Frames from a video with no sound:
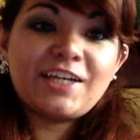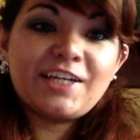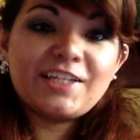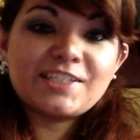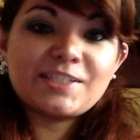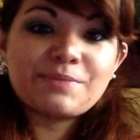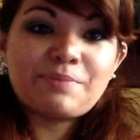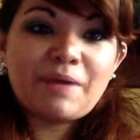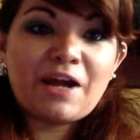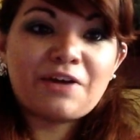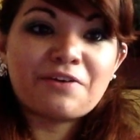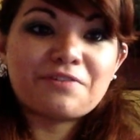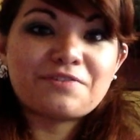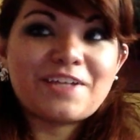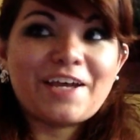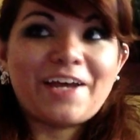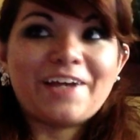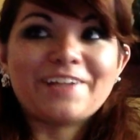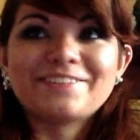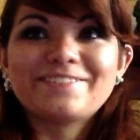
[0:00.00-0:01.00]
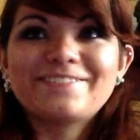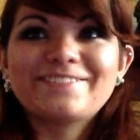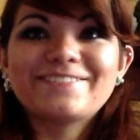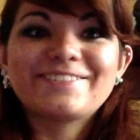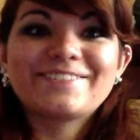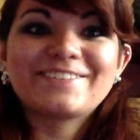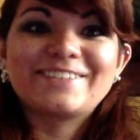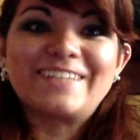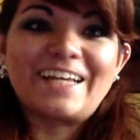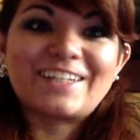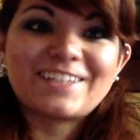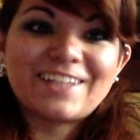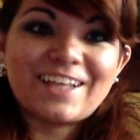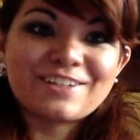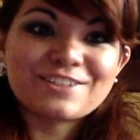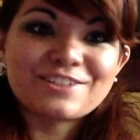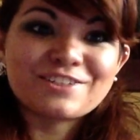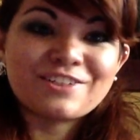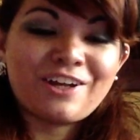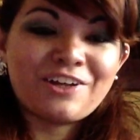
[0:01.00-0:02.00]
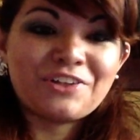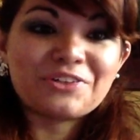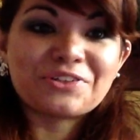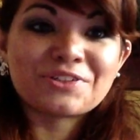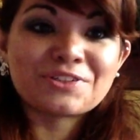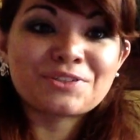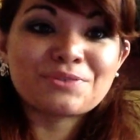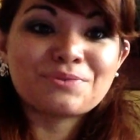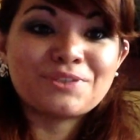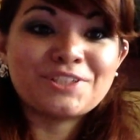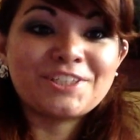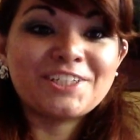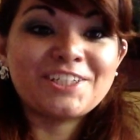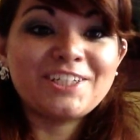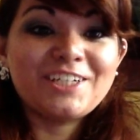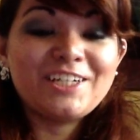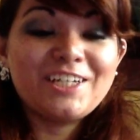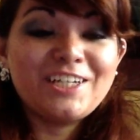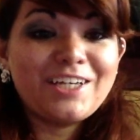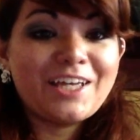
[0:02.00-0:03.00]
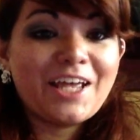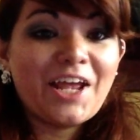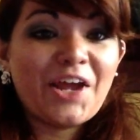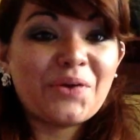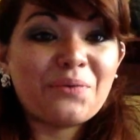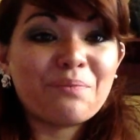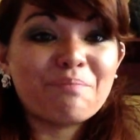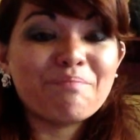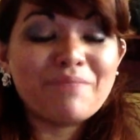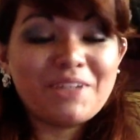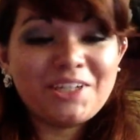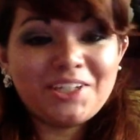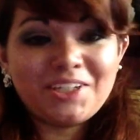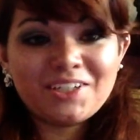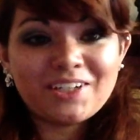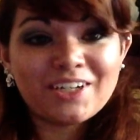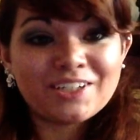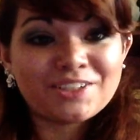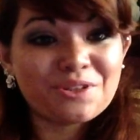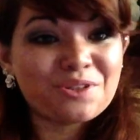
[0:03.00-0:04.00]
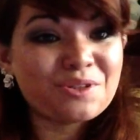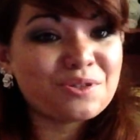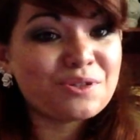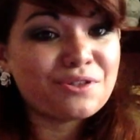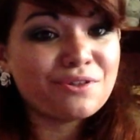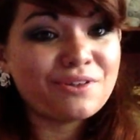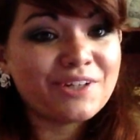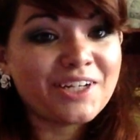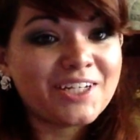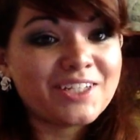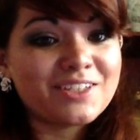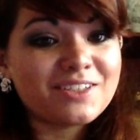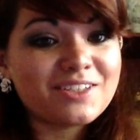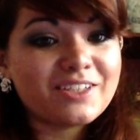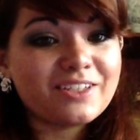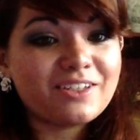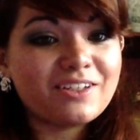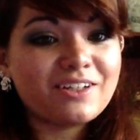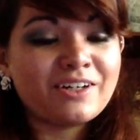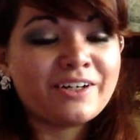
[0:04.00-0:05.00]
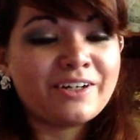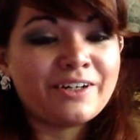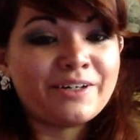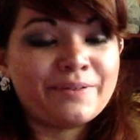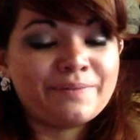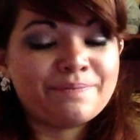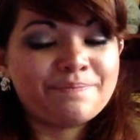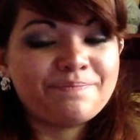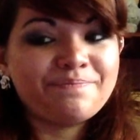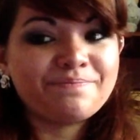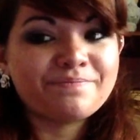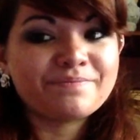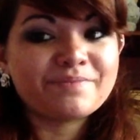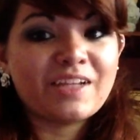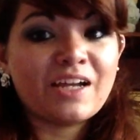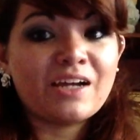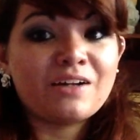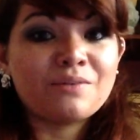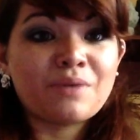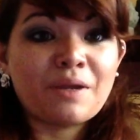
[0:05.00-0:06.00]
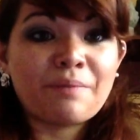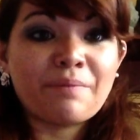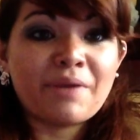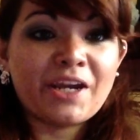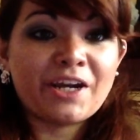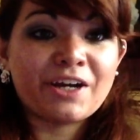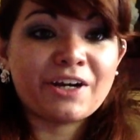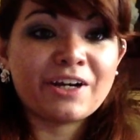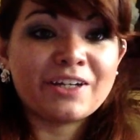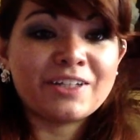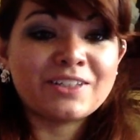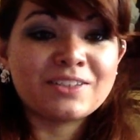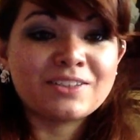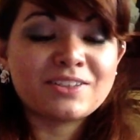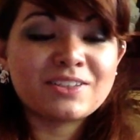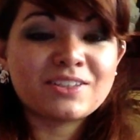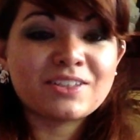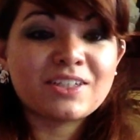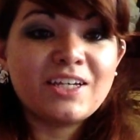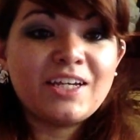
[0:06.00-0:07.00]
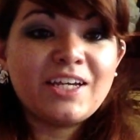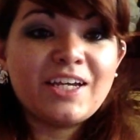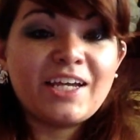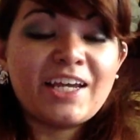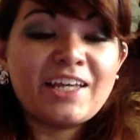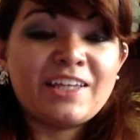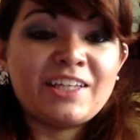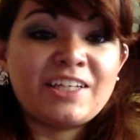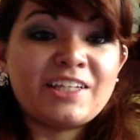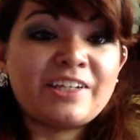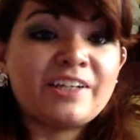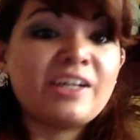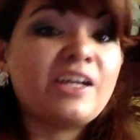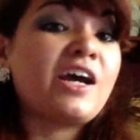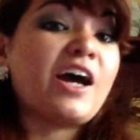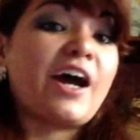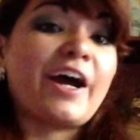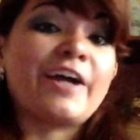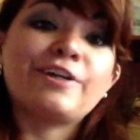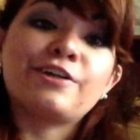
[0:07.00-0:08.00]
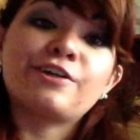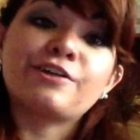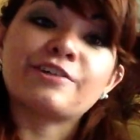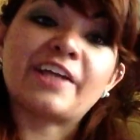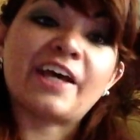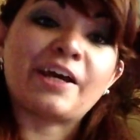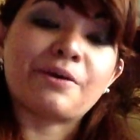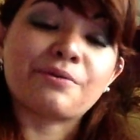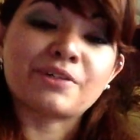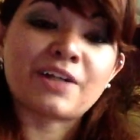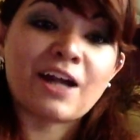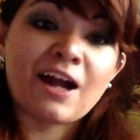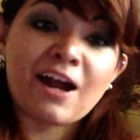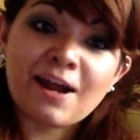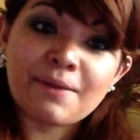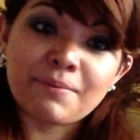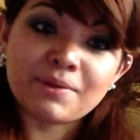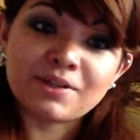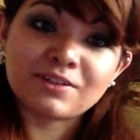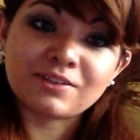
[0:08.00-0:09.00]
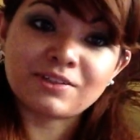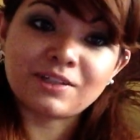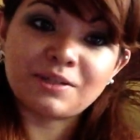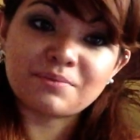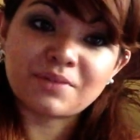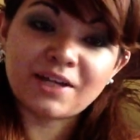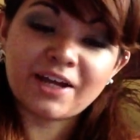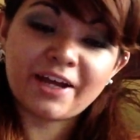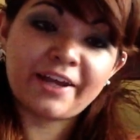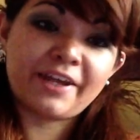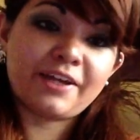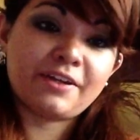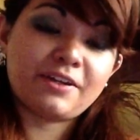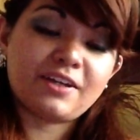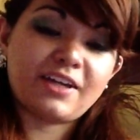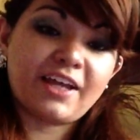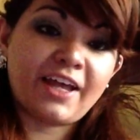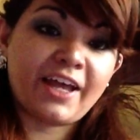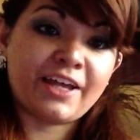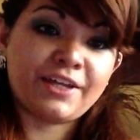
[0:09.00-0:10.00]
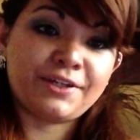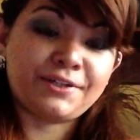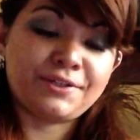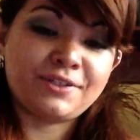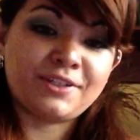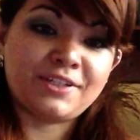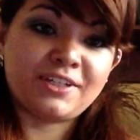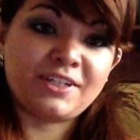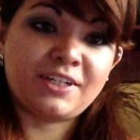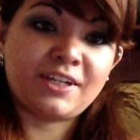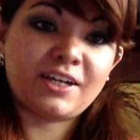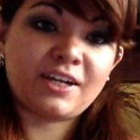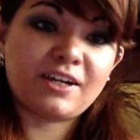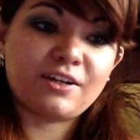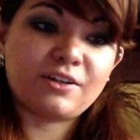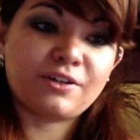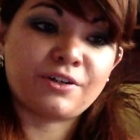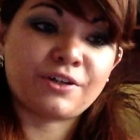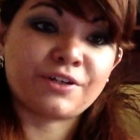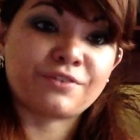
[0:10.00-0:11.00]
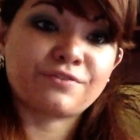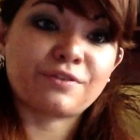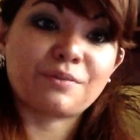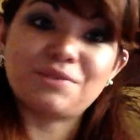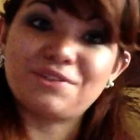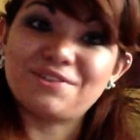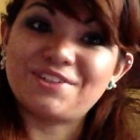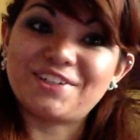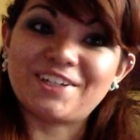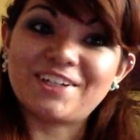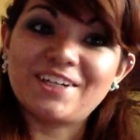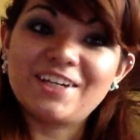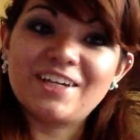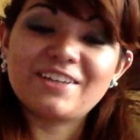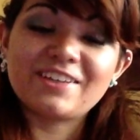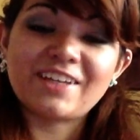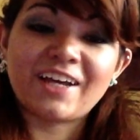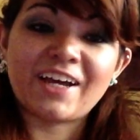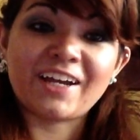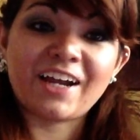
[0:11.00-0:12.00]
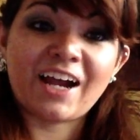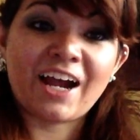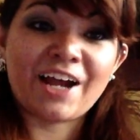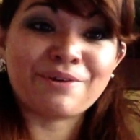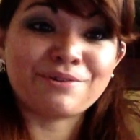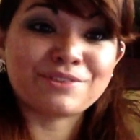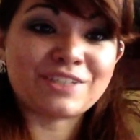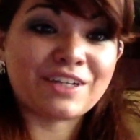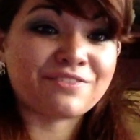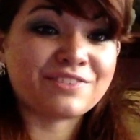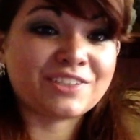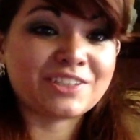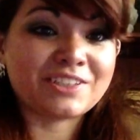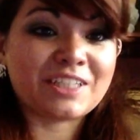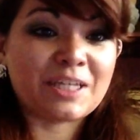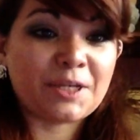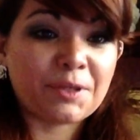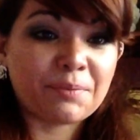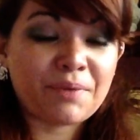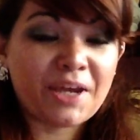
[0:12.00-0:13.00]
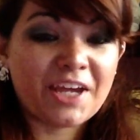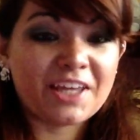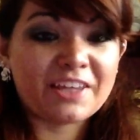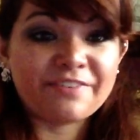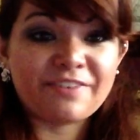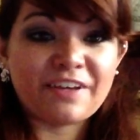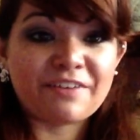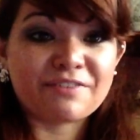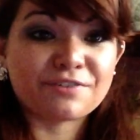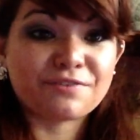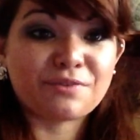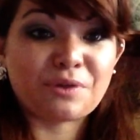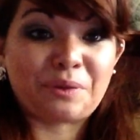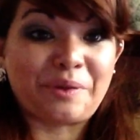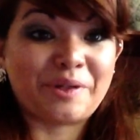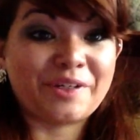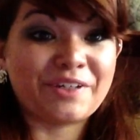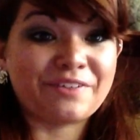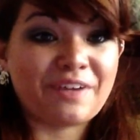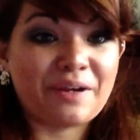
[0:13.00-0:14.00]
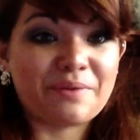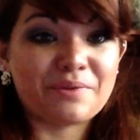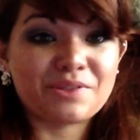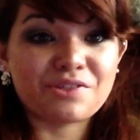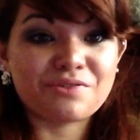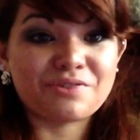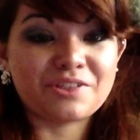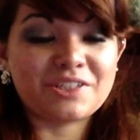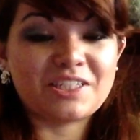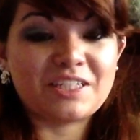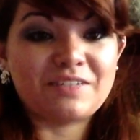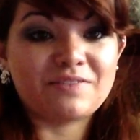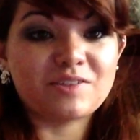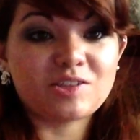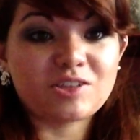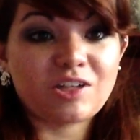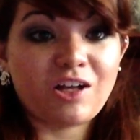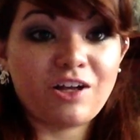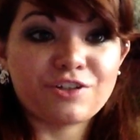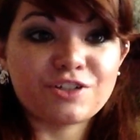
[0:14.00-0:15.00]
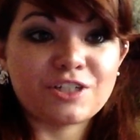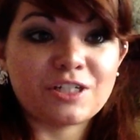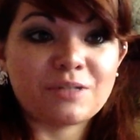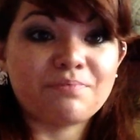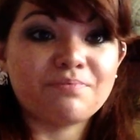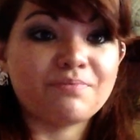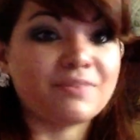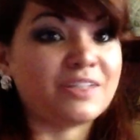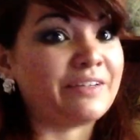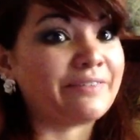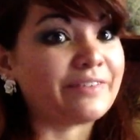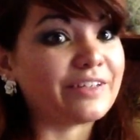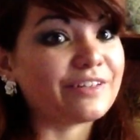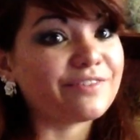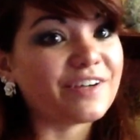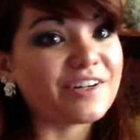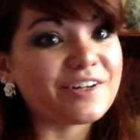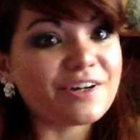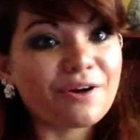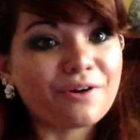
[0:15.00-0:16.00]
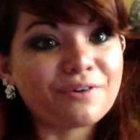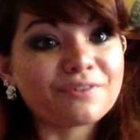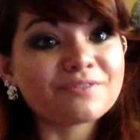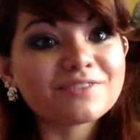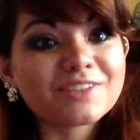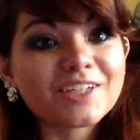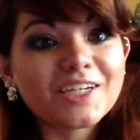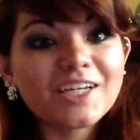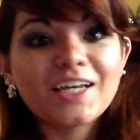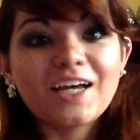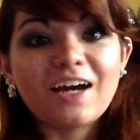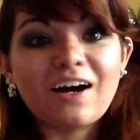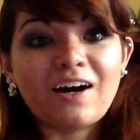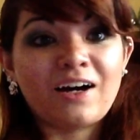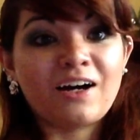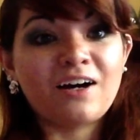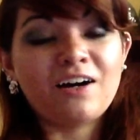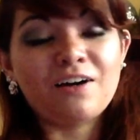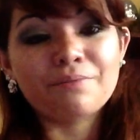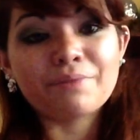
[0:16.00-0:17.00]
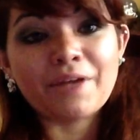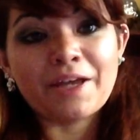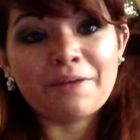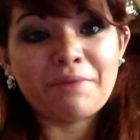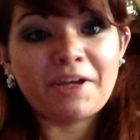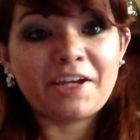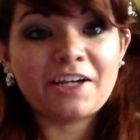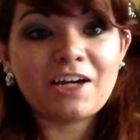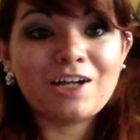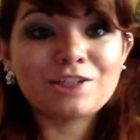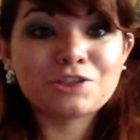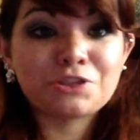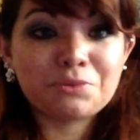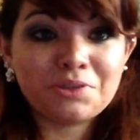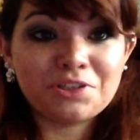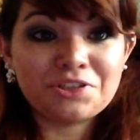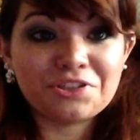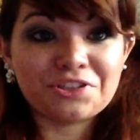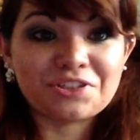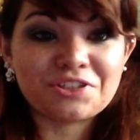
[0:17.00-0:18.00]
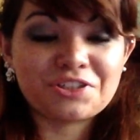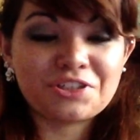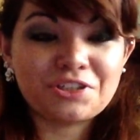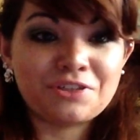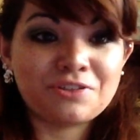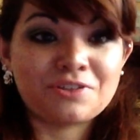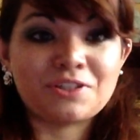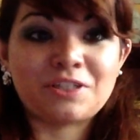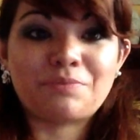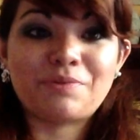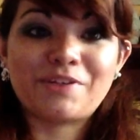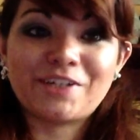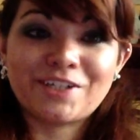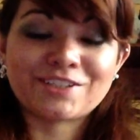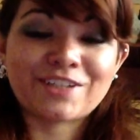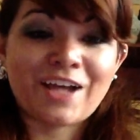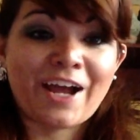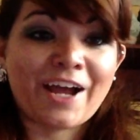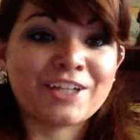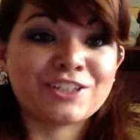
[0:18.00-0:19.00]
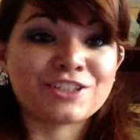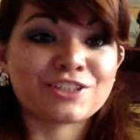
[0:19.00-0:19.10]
the power of $10,000 would help me as a student, help my parents, and then I know that when I'm an alumni at UD, or from UD, that I will definitely pay the favor forward if I was to receive the scholarship, even if I don't, and make contributions to UD, because I